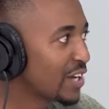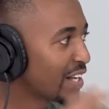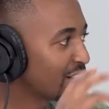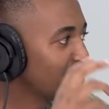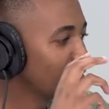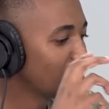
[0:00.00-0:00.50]

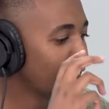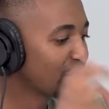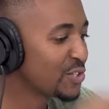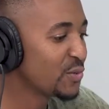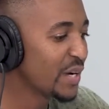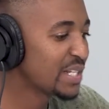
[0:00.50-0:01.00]
looked like
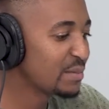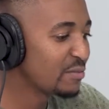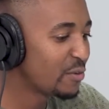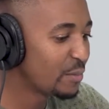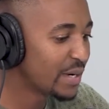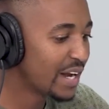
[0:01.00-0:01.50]
two wings
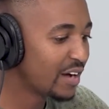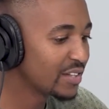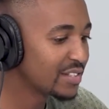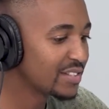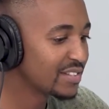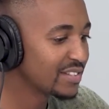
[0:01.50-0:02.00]
before, but now
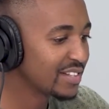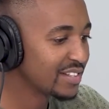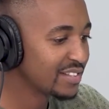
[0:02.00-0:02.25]
it's